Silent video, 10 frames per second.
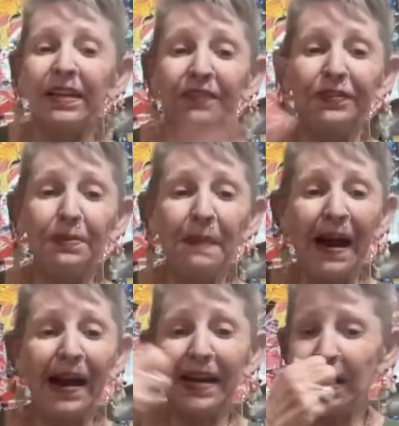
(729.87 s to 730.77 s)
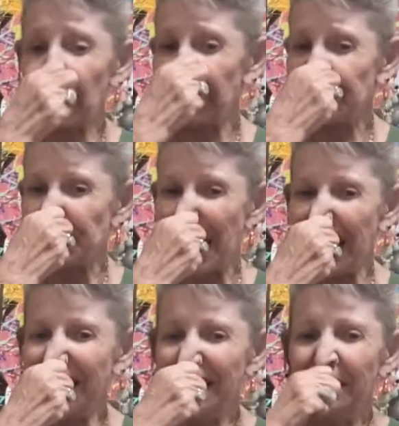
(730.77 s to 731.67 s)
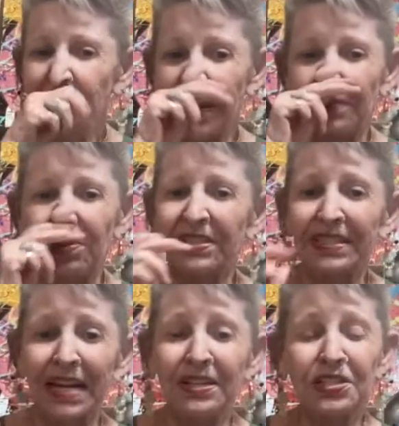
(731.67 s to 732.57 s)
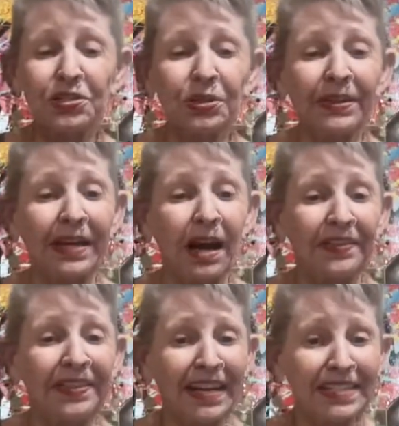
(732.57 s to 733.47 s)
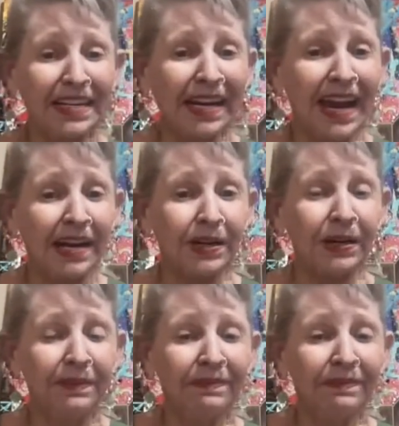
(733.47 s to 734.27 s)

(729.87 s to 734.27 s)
if you buy a jade, they will send it to the authenticator